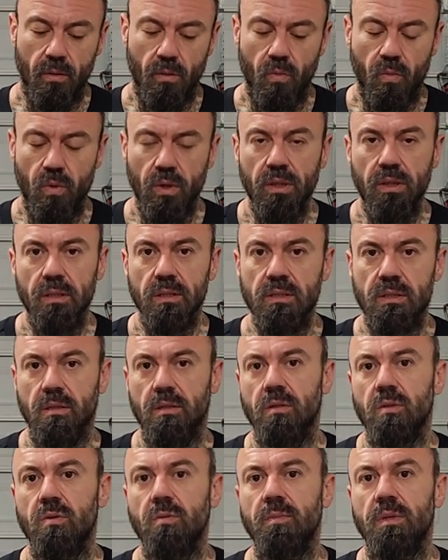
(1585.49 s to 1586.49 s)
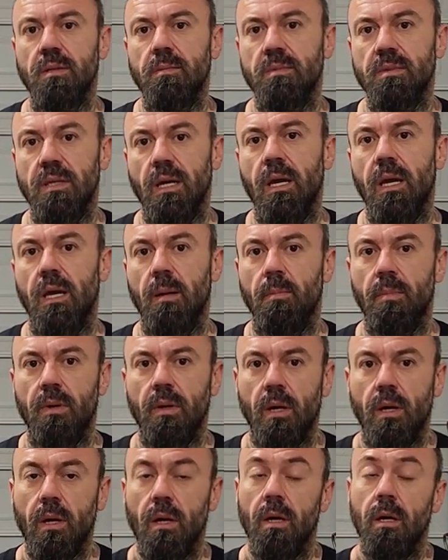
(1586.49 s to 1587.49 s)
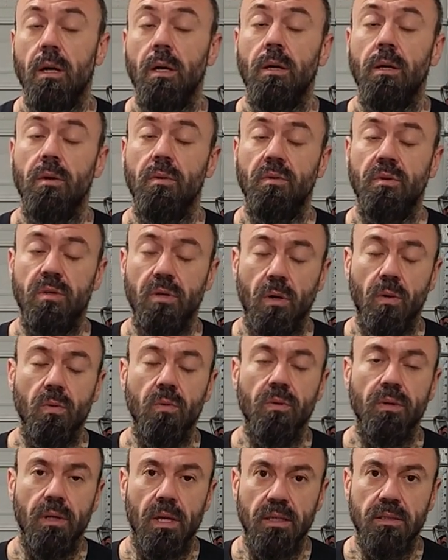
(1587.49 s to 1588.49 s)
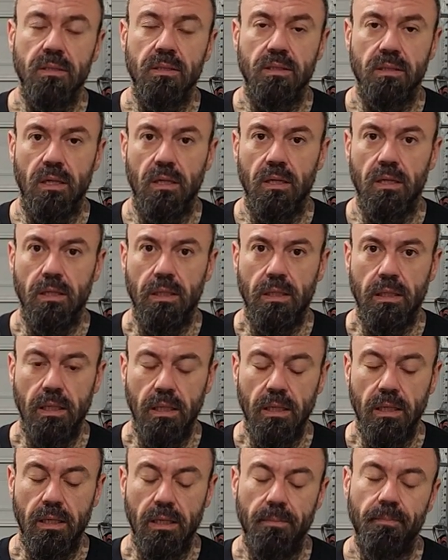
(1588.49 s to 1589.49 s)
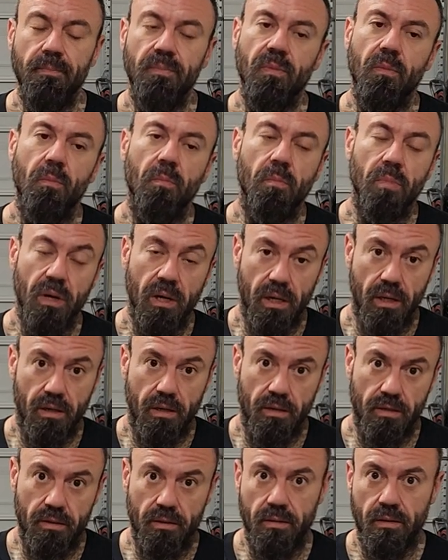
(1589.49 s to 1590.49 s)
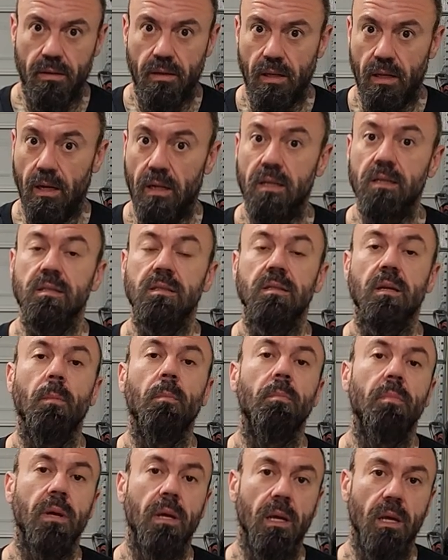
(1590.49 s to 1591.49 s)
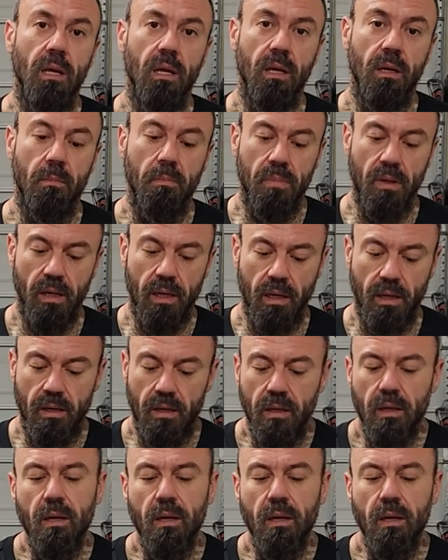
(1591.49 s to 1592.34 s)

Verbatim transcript: With this aluminum tape, you don't necessarily need it, but and then this is a big but.